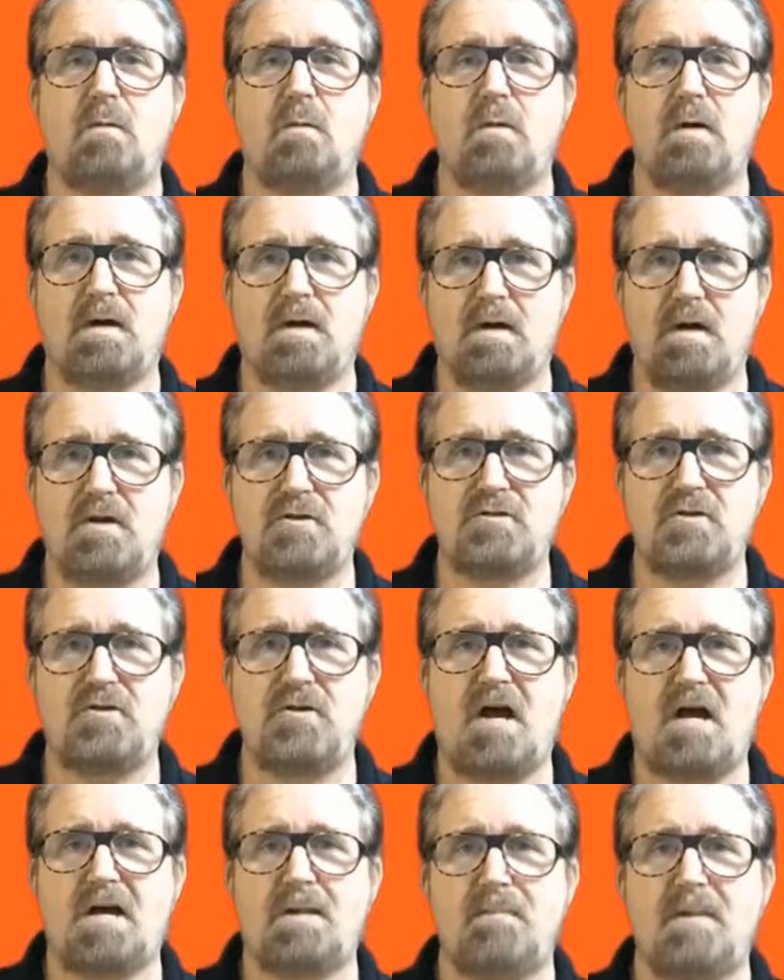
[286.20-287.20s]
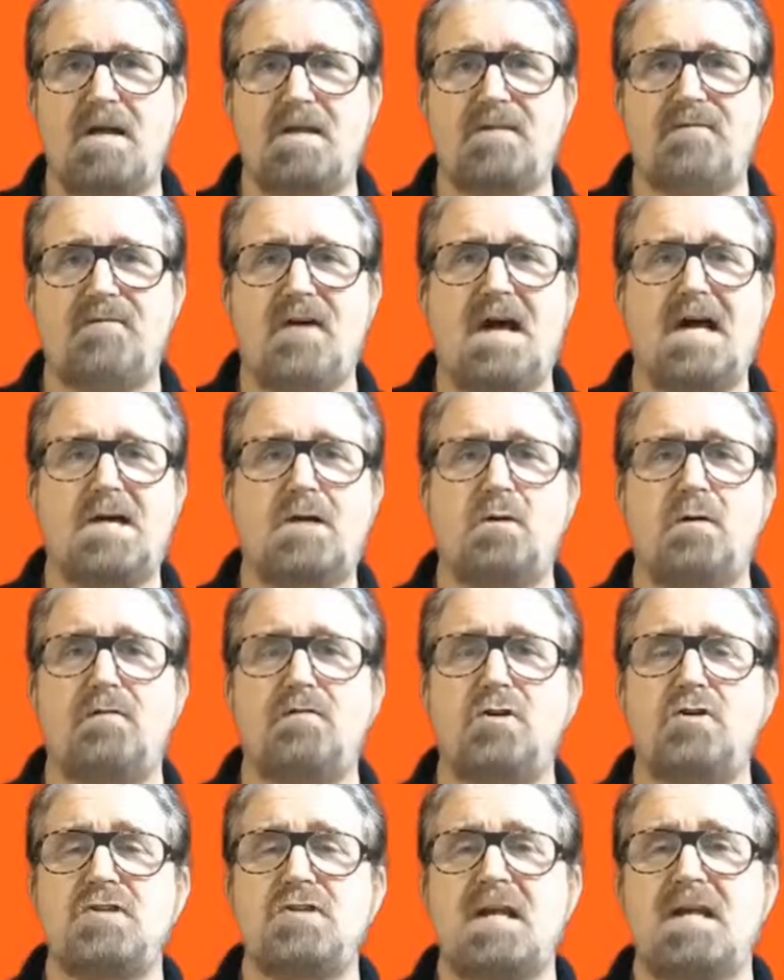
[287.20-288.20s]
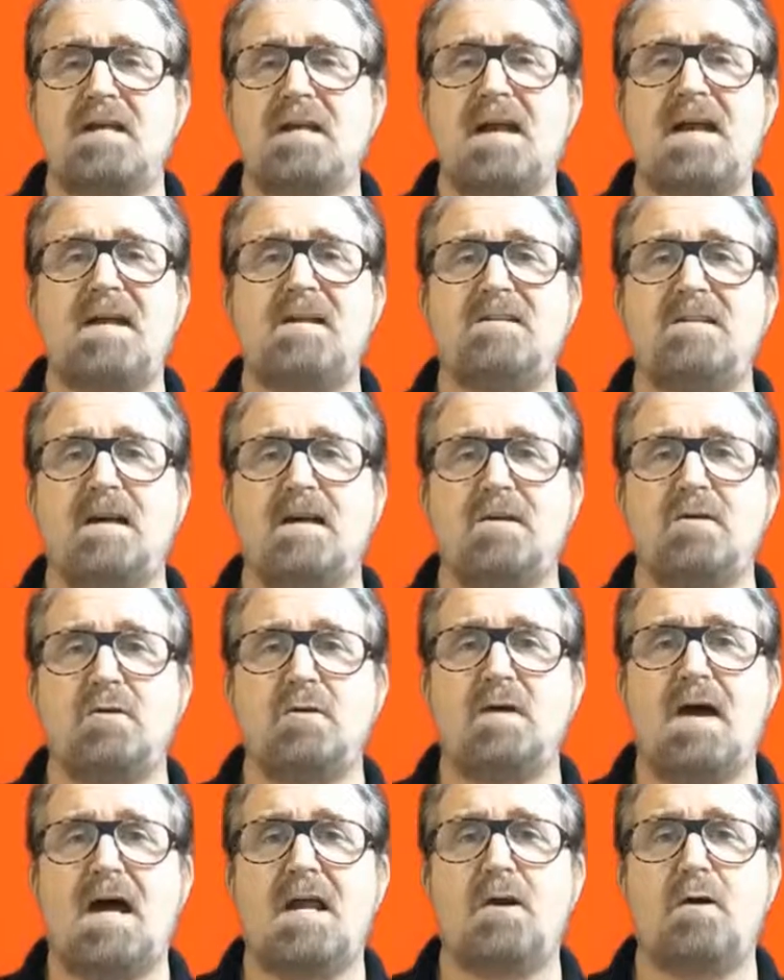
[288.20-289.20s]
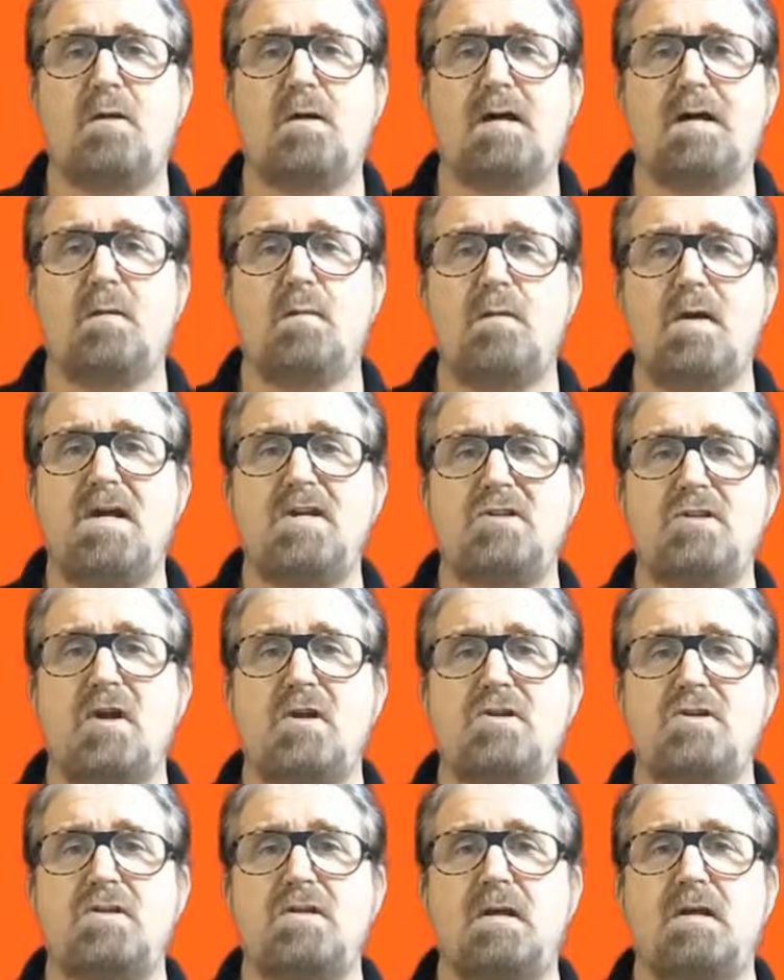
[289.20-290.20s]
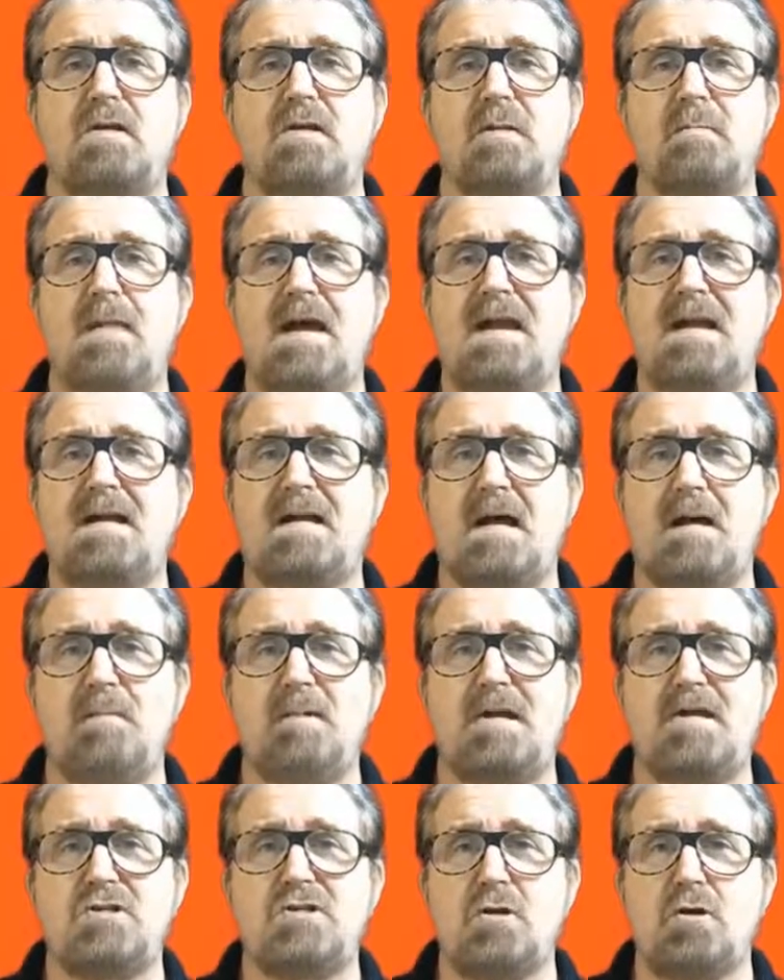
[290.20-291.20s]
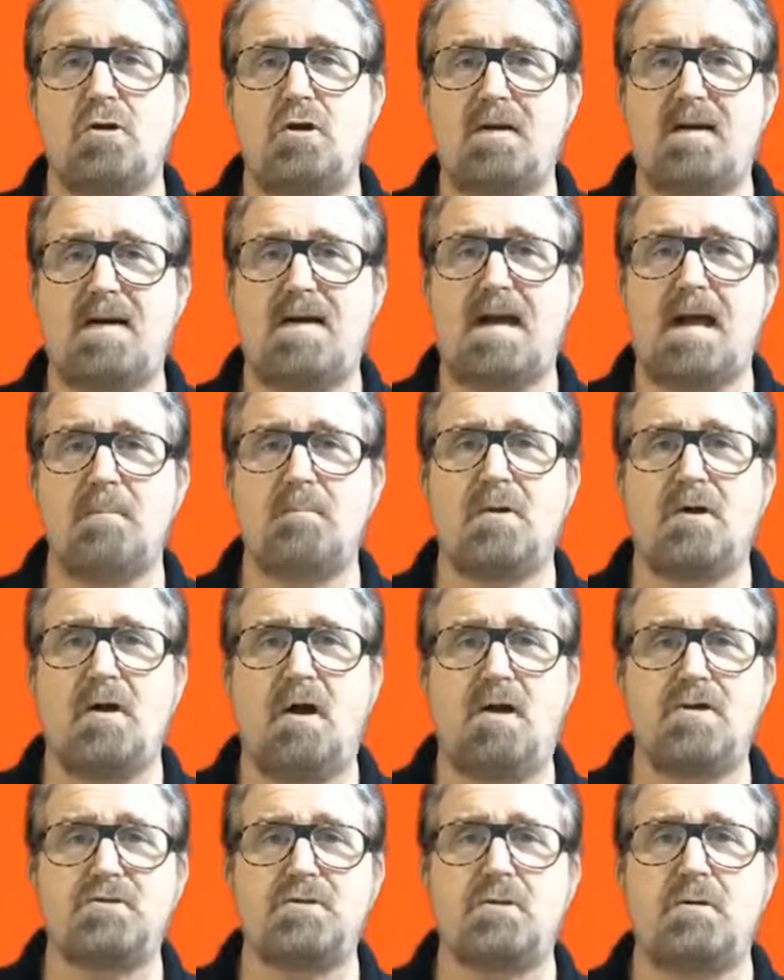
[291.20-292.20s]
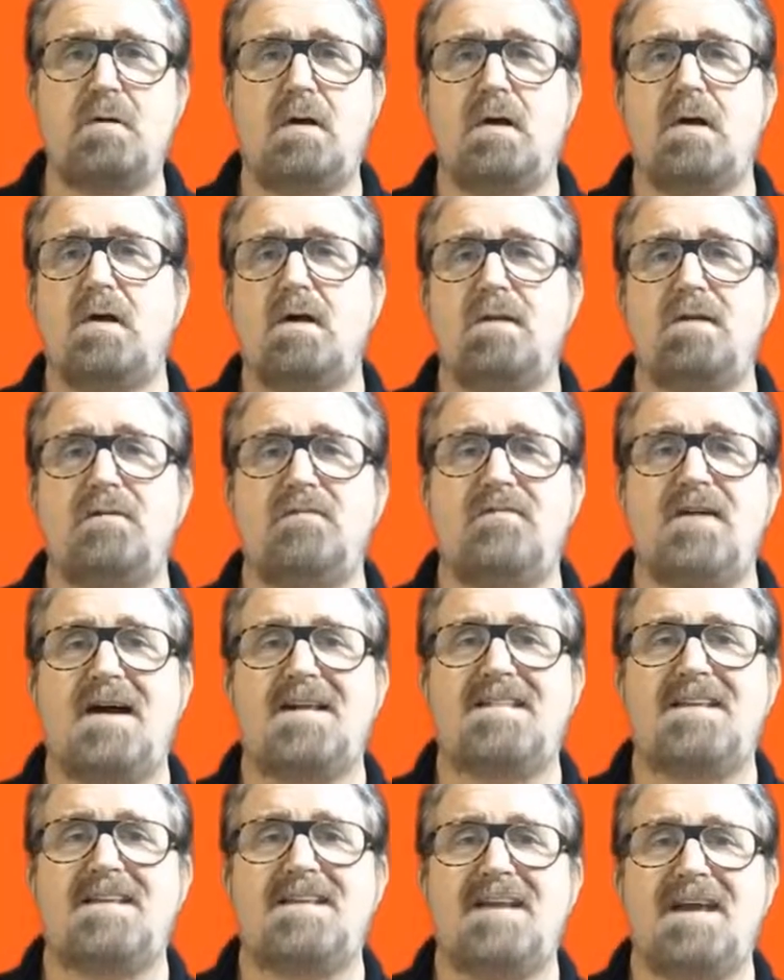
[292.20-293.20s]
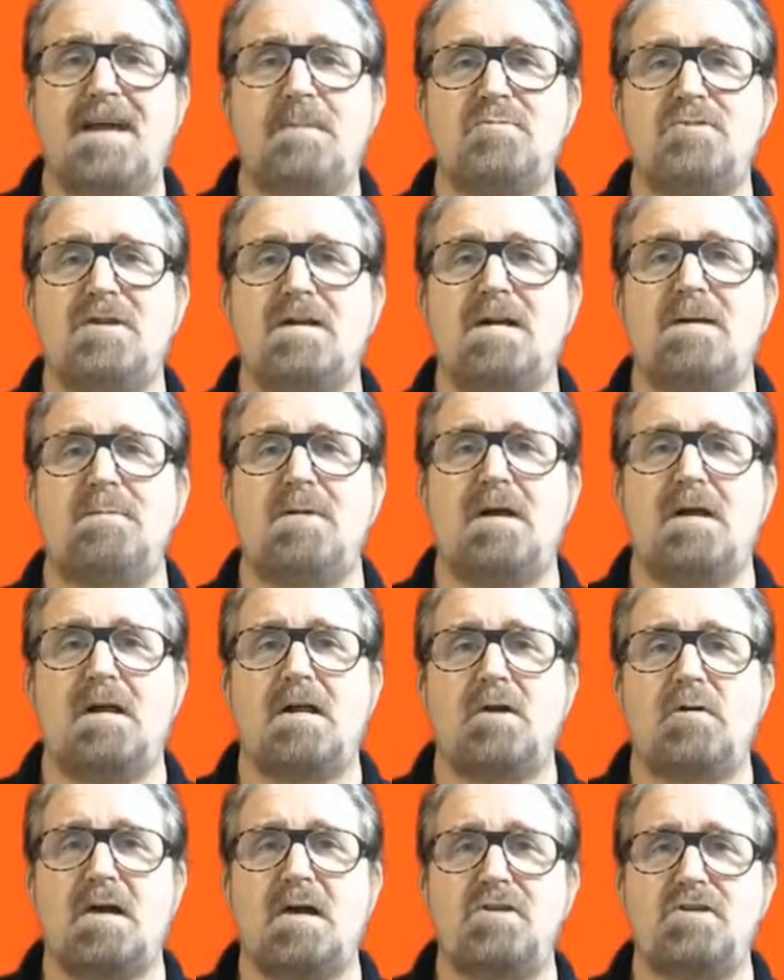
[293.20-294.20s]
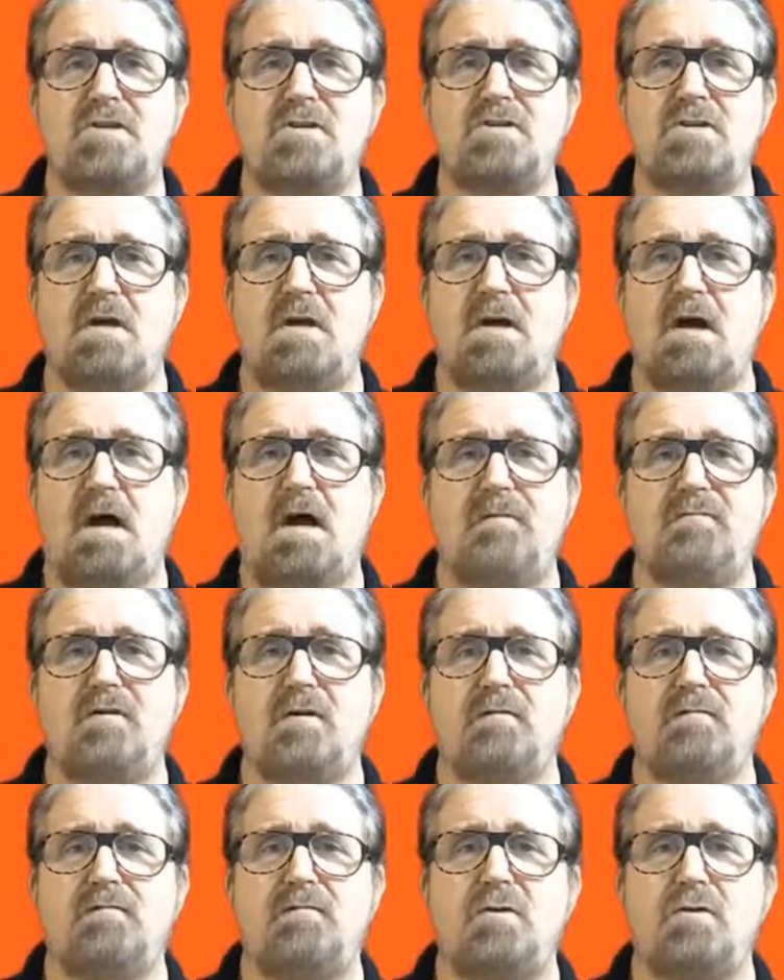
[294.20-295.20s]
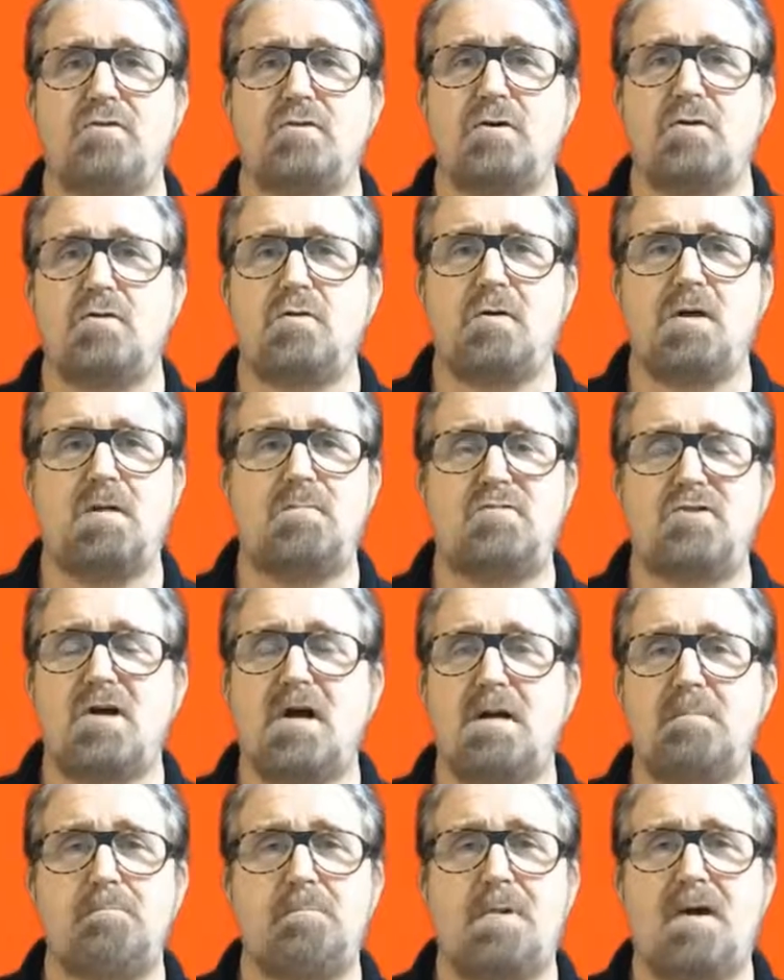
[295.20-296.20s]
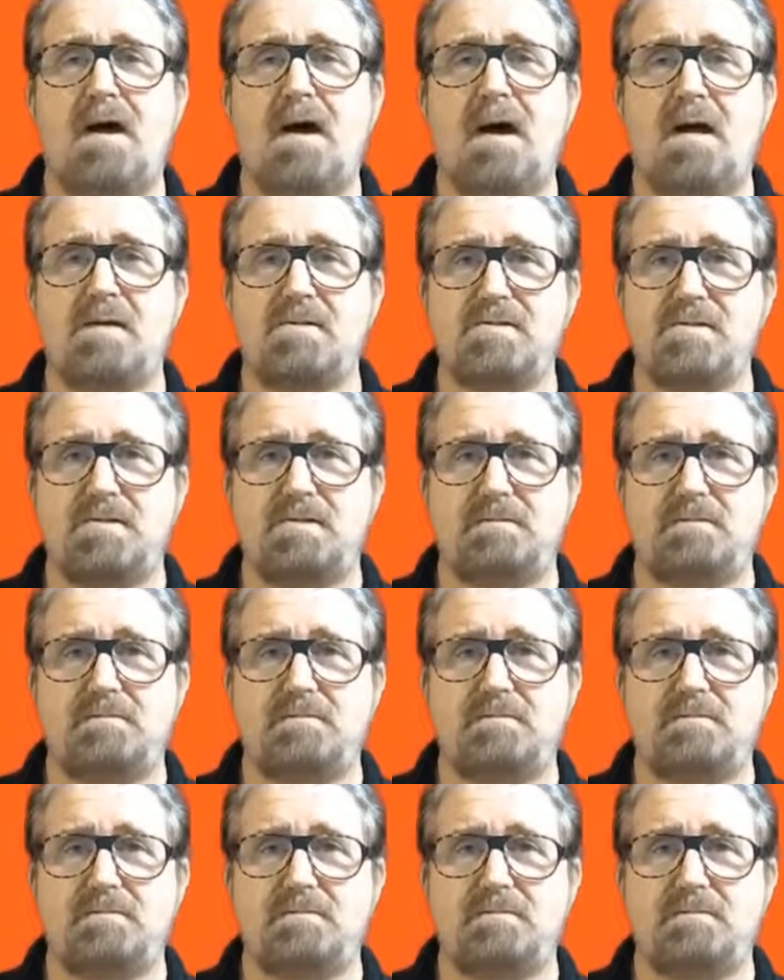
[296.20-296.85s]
We can also talk about the value of using LinkedIn to not only research the many companies you're looking at, but also to find the names and email addresses of your future dream job boss.